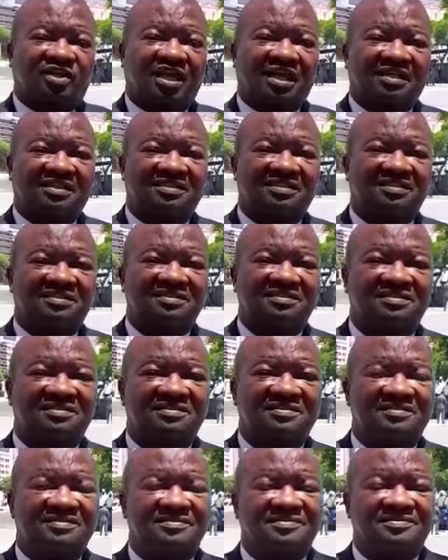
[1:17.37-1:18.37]
Okay, do you
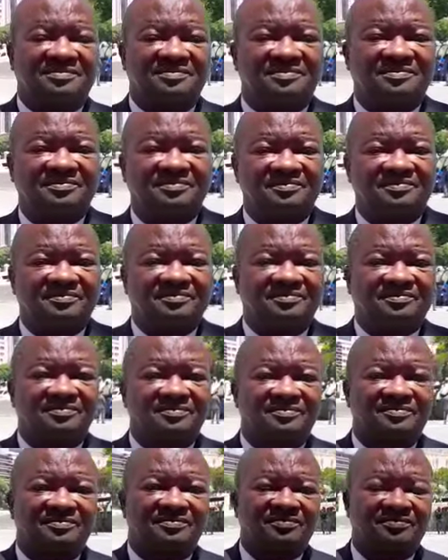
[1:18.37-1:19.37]
think he
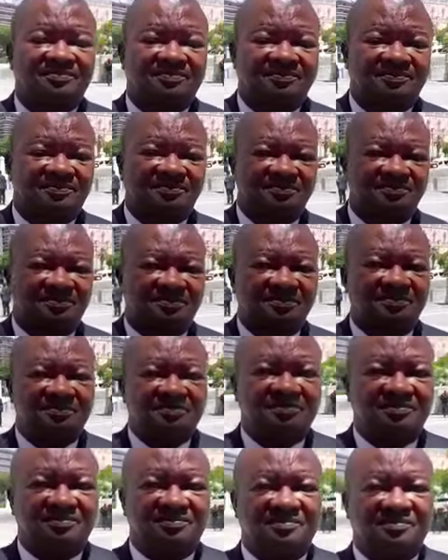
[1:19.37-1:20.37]
deserves a state funeral
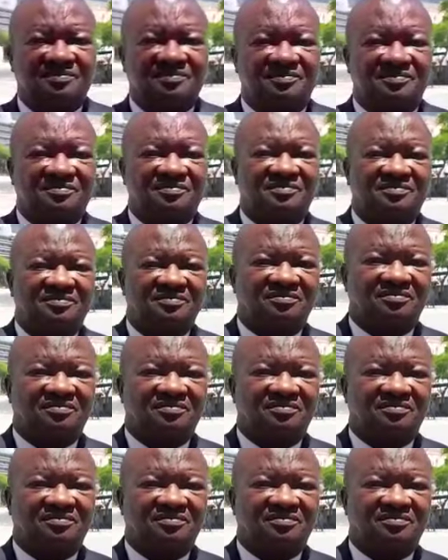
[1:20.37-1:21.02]
after his passing?